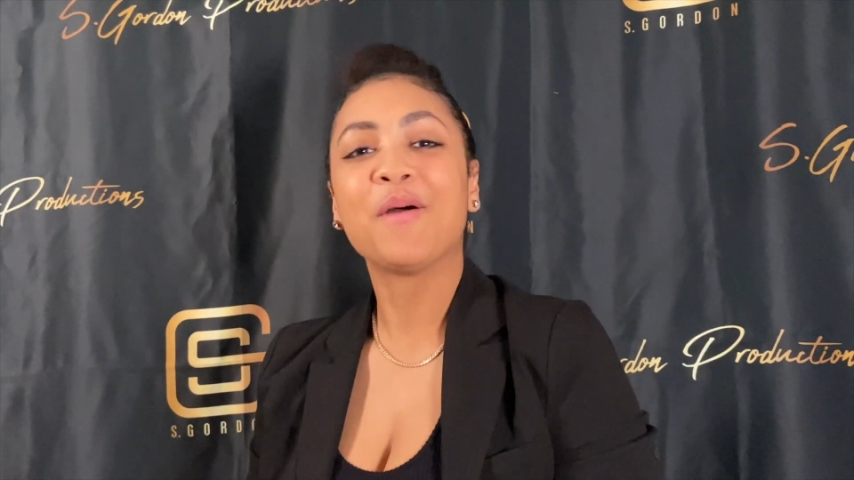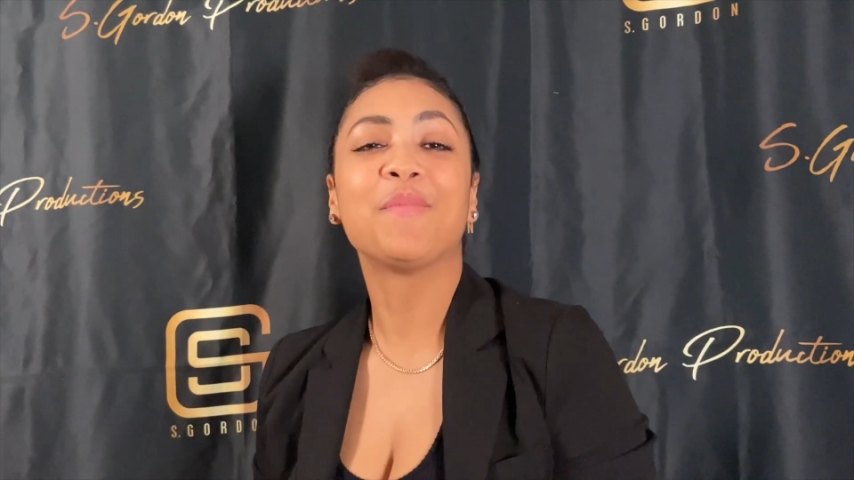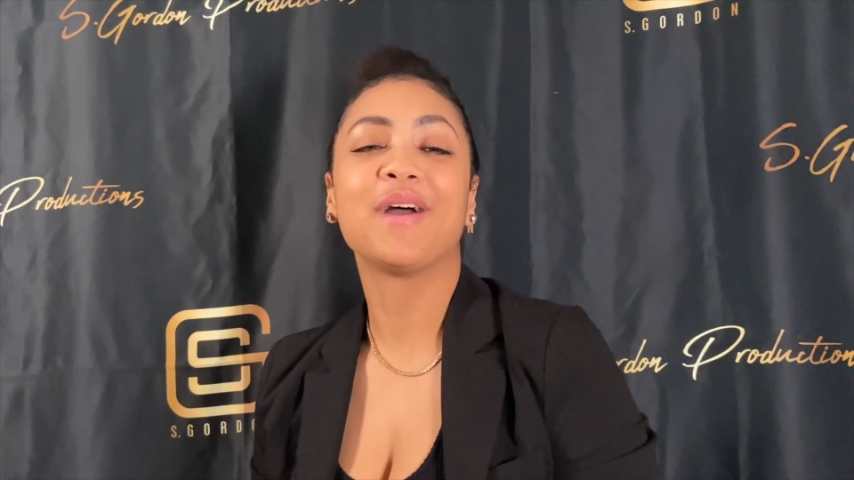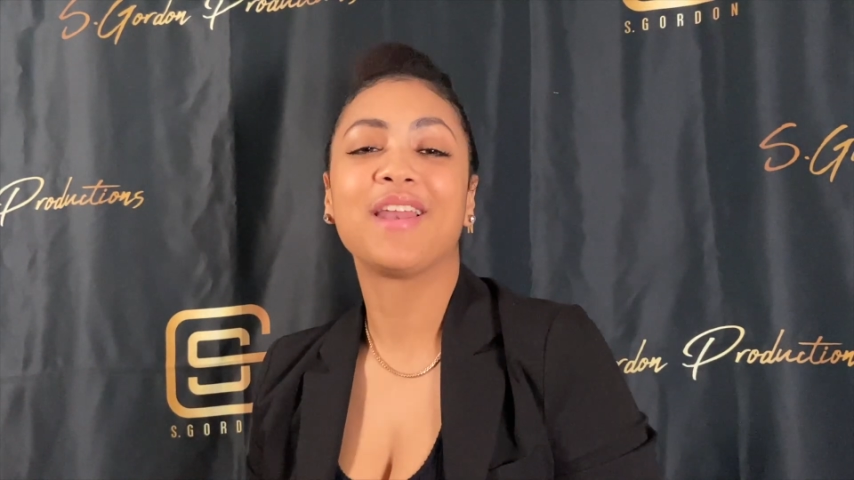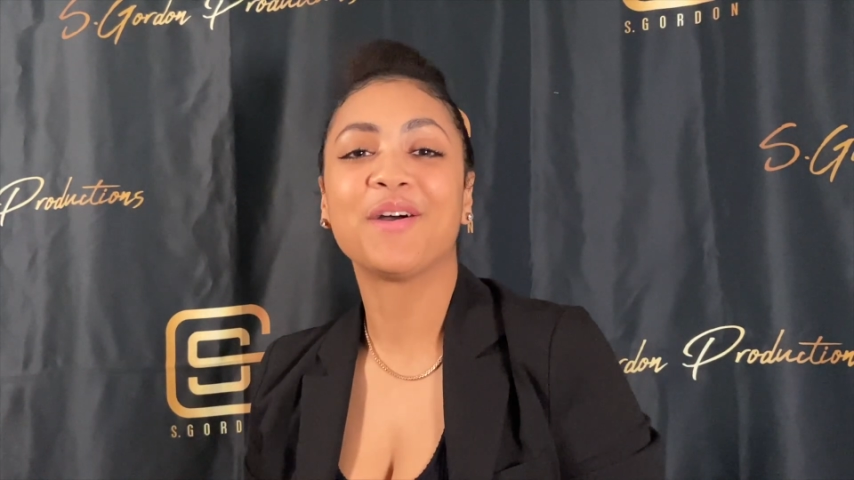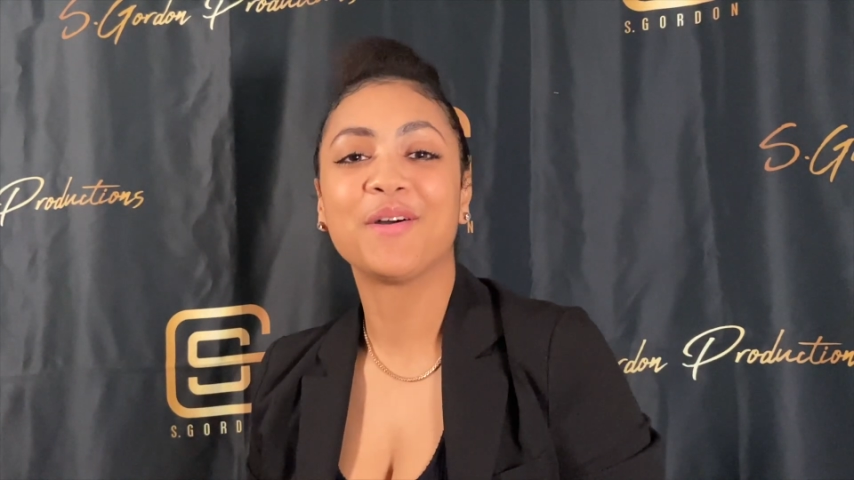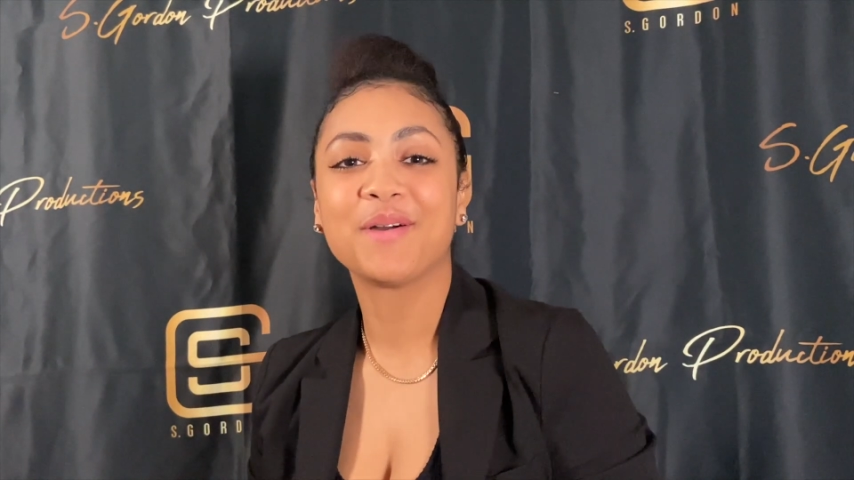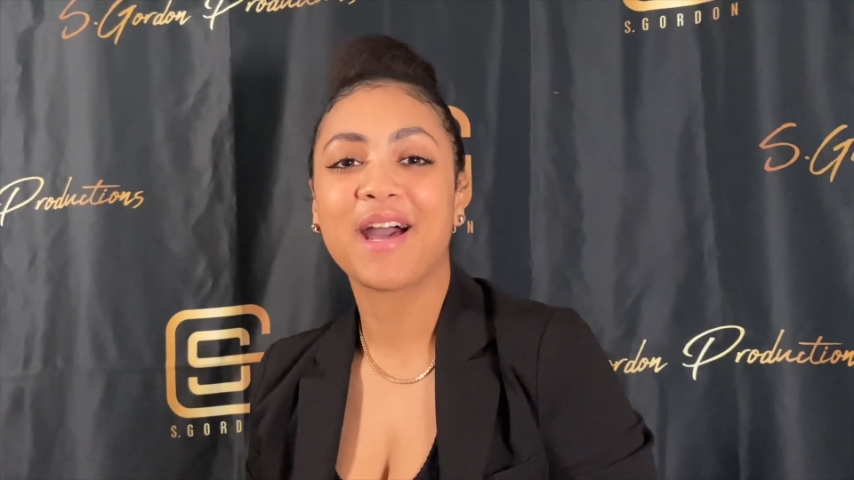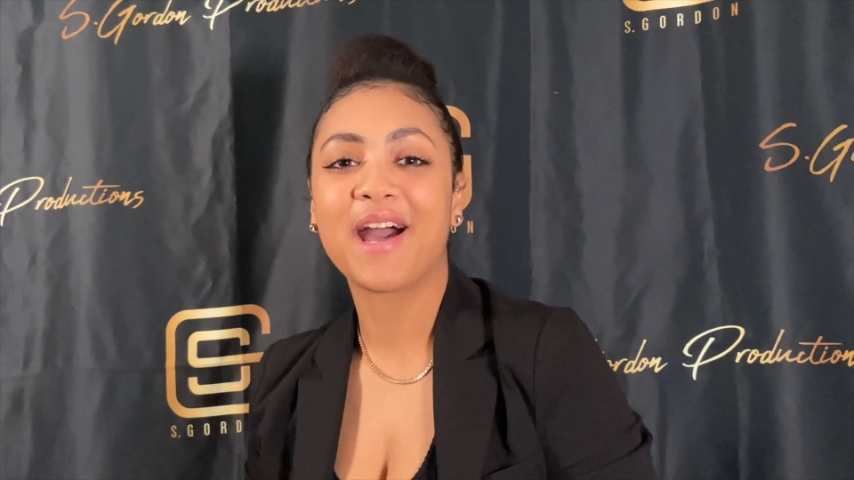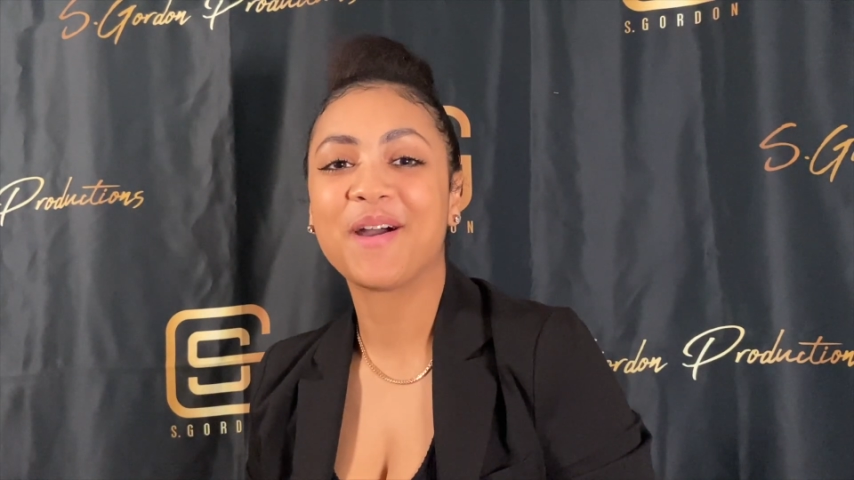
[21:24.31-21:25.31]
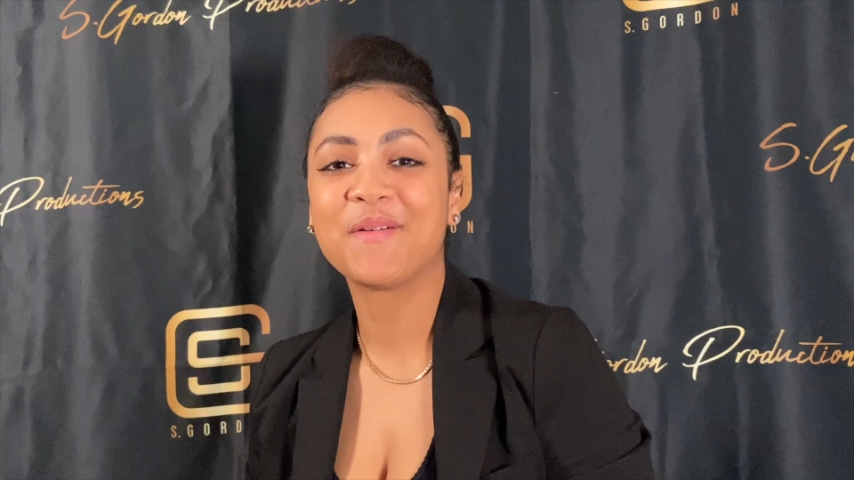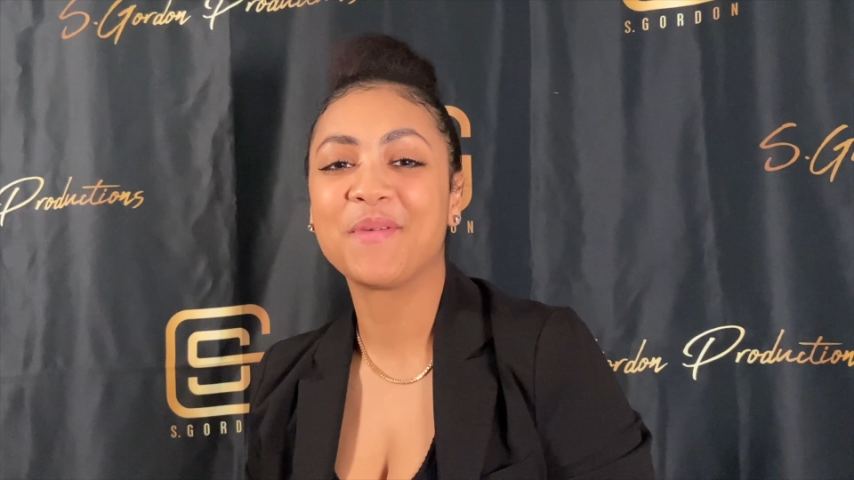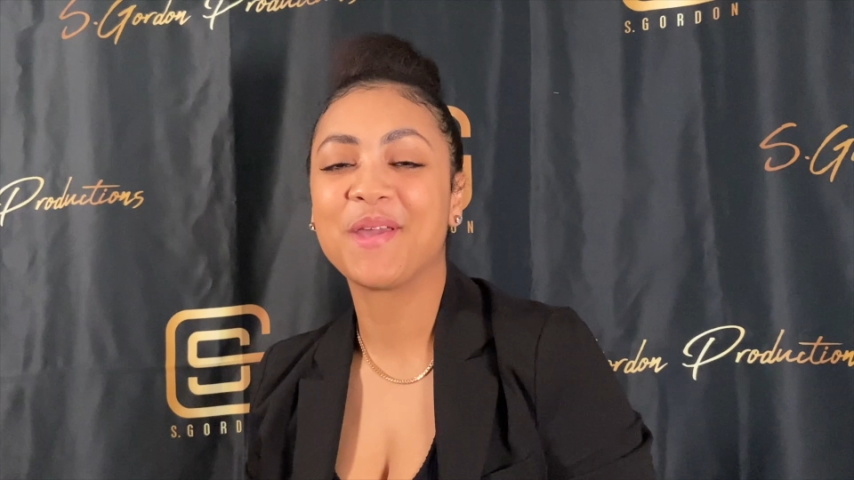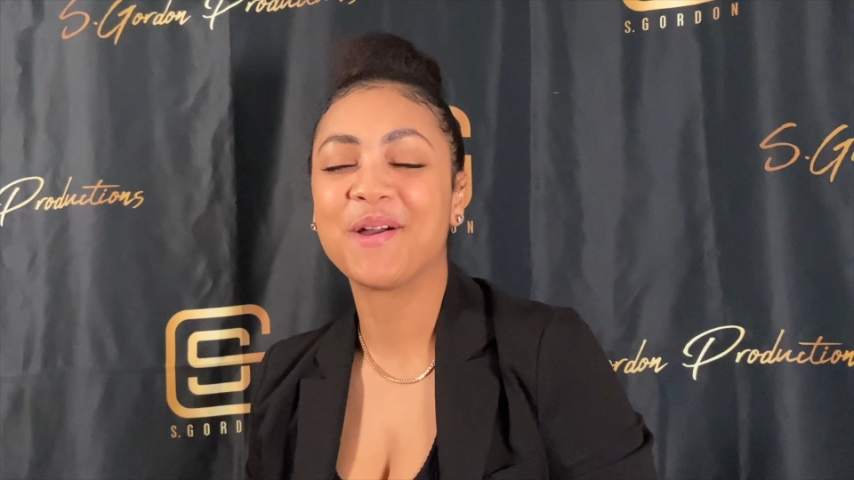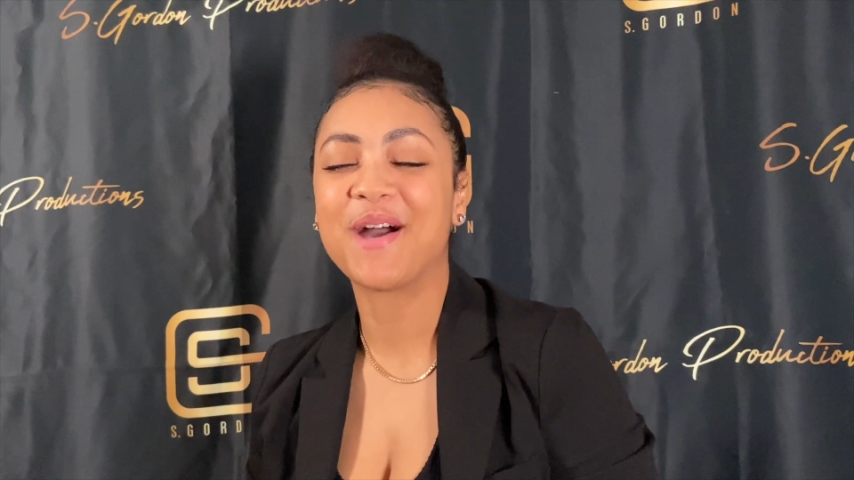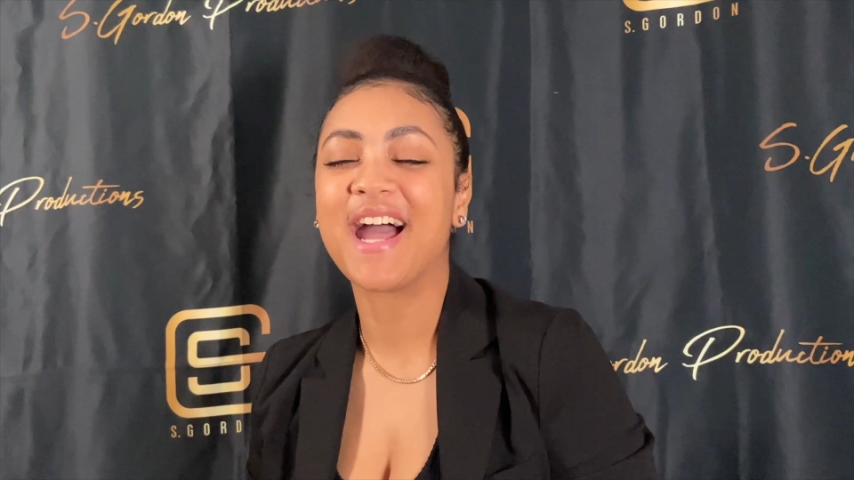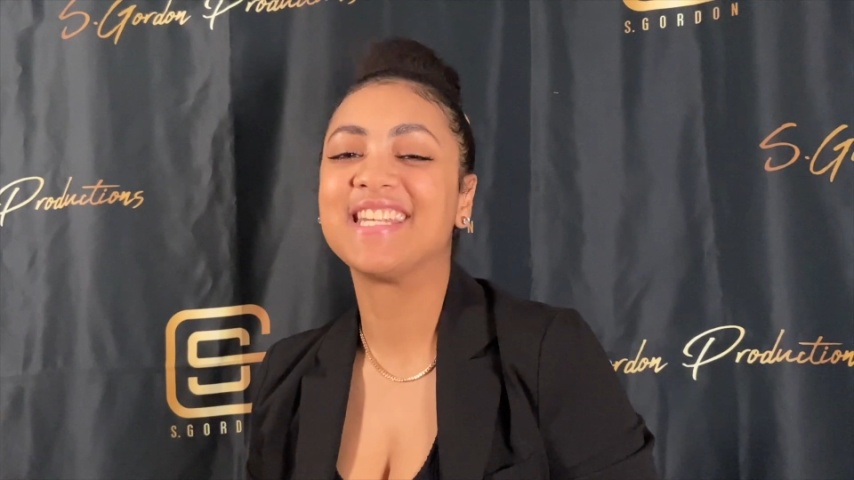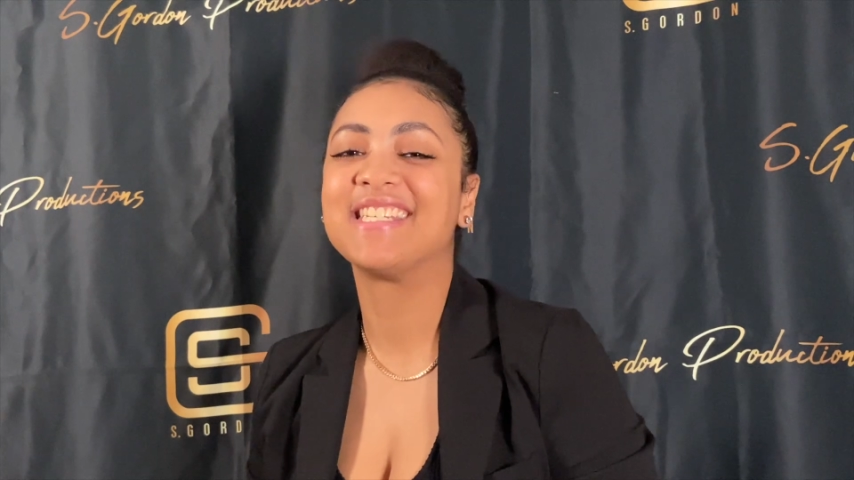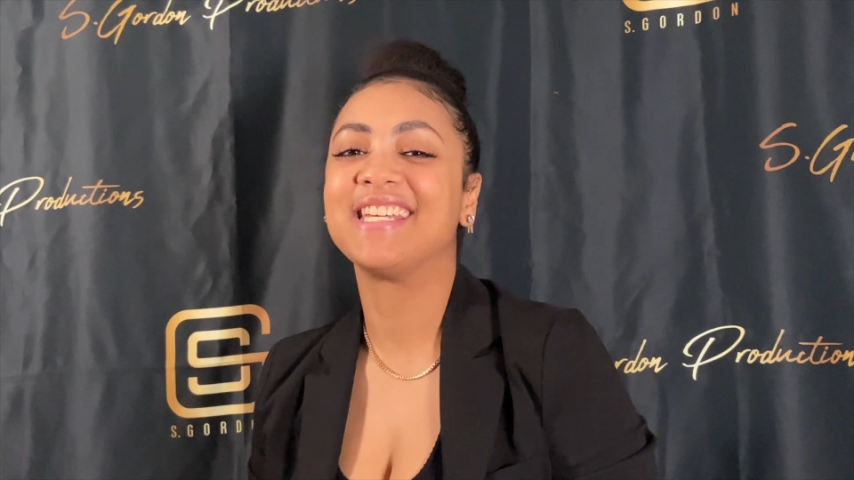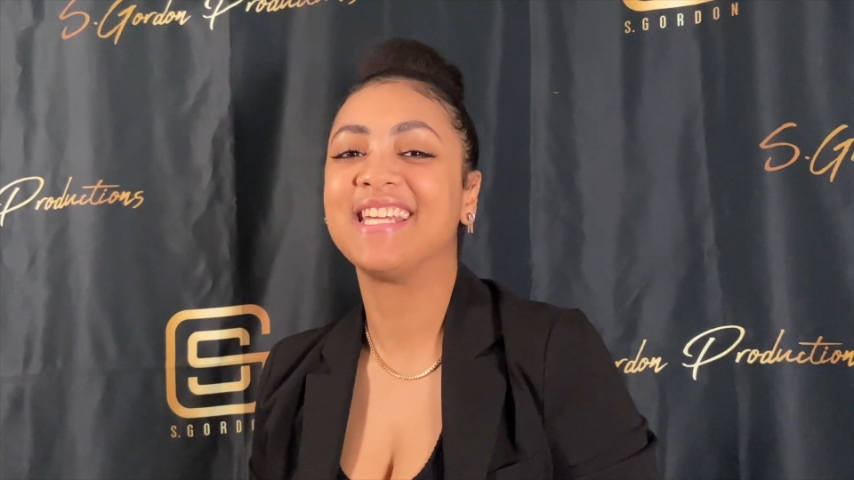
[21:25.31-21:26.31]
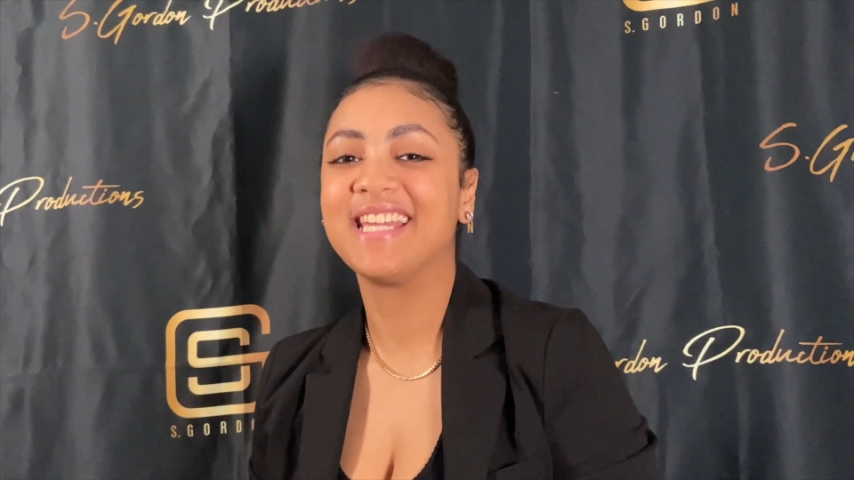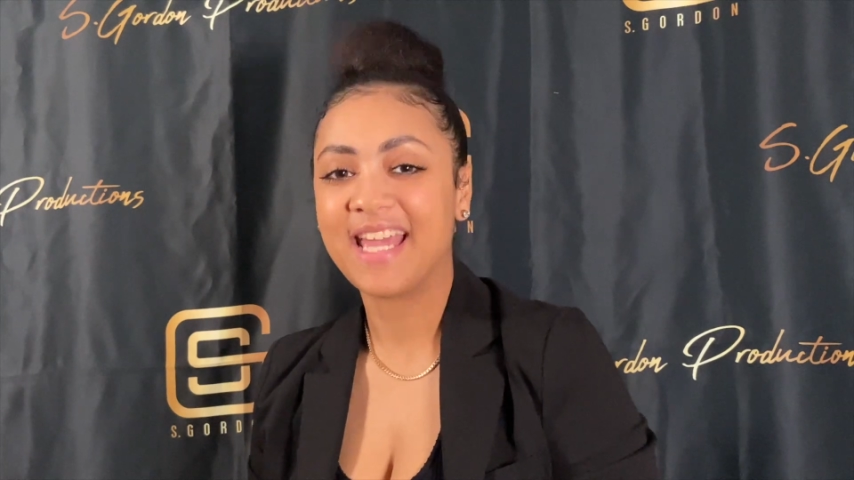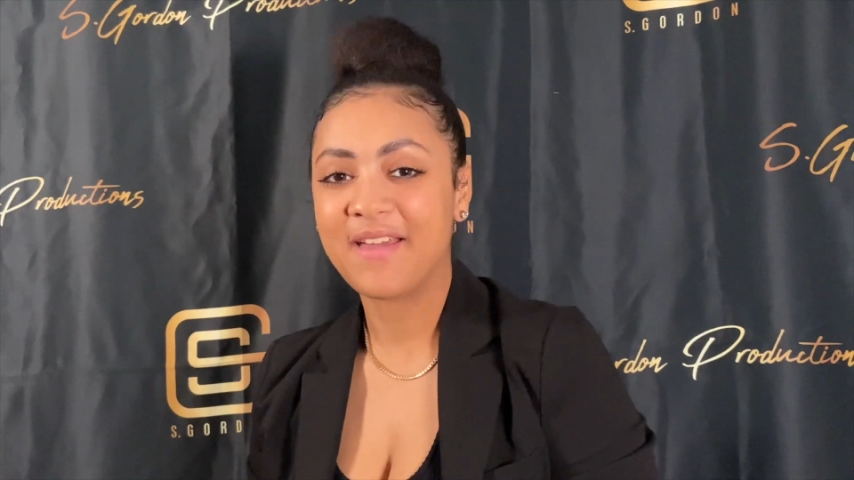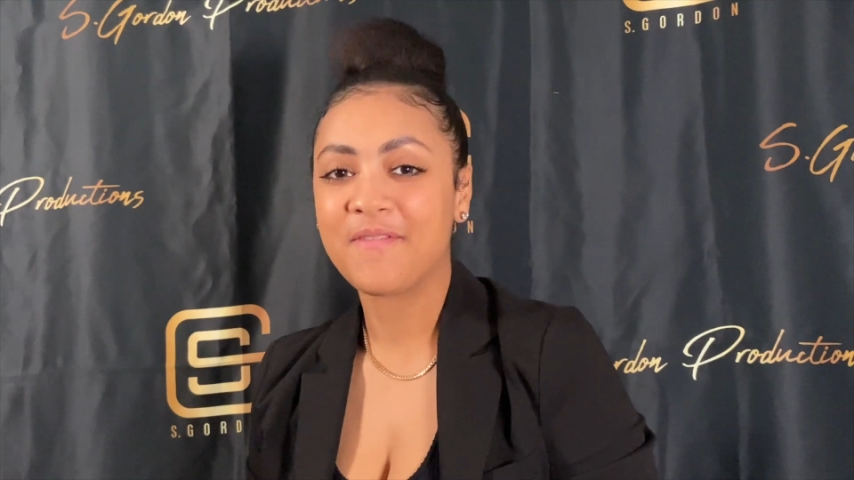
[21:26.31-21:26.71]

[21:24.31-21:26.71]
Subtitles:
But no, I'll be on IG,